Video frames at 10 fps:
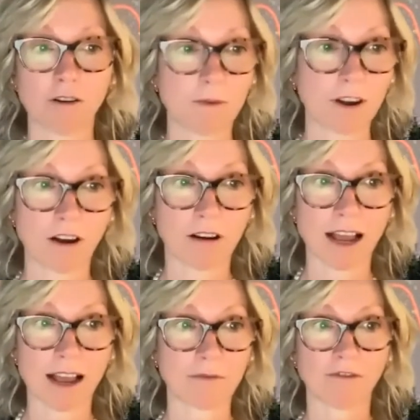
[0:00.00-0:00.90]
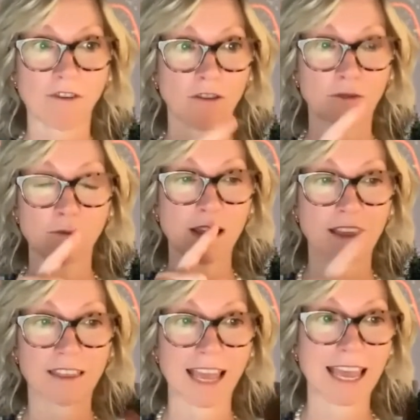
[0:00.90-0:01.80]
OpenCog Hyperon,
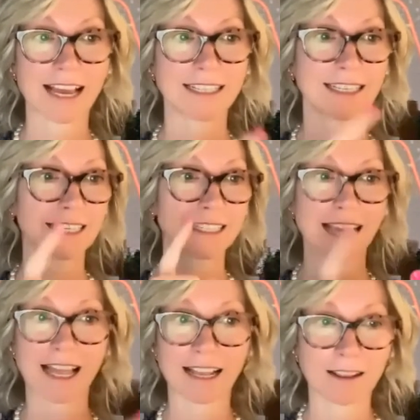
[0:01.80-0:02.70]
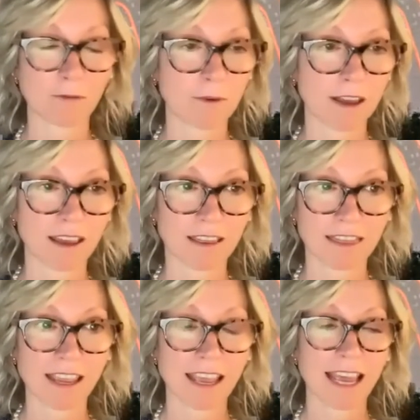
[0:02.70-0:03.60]
with AI DSL, with
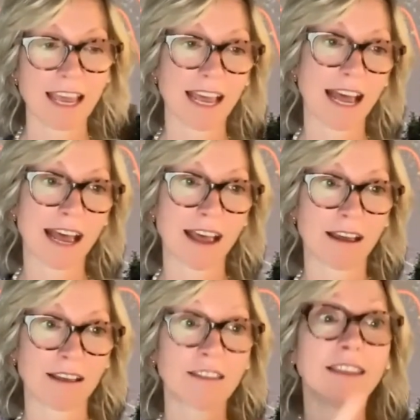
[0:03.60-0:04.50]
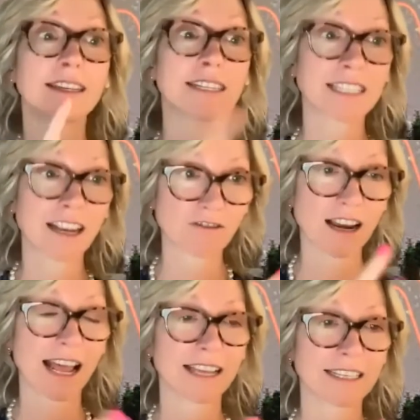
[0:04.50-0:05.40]
uh, the
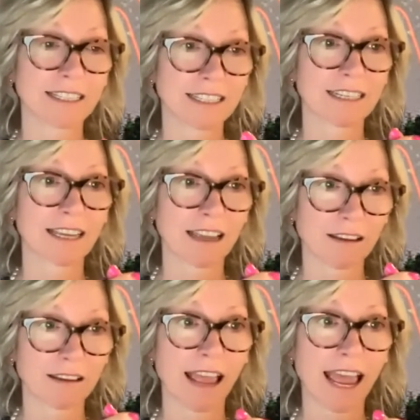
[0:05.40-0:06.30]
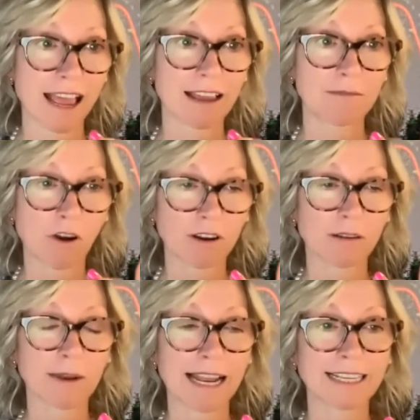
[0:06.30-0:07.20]
decentralized uh, AI
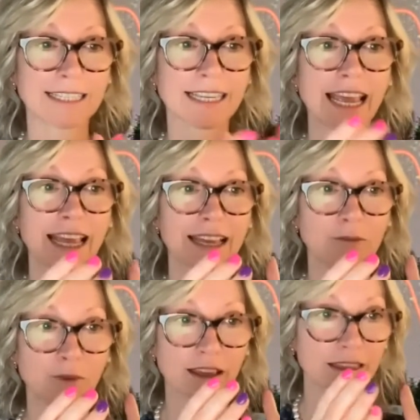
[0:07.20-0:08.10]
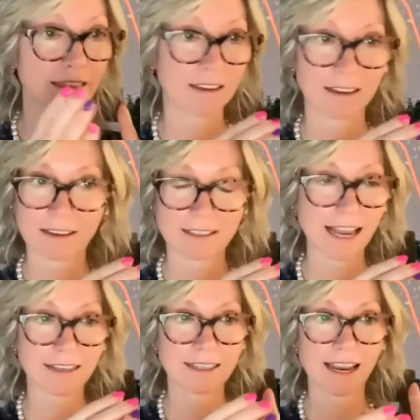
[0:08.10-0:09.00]
marketplace, with the
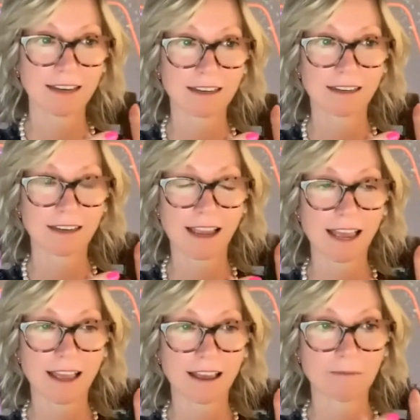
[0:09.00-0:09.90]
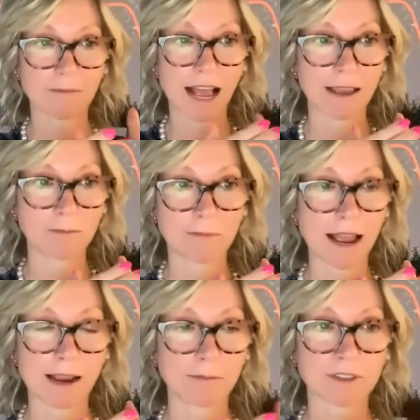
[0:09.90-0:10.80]
sidechain um,
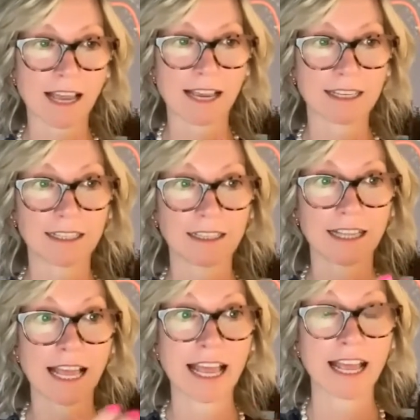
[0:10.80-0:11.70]
hypercycle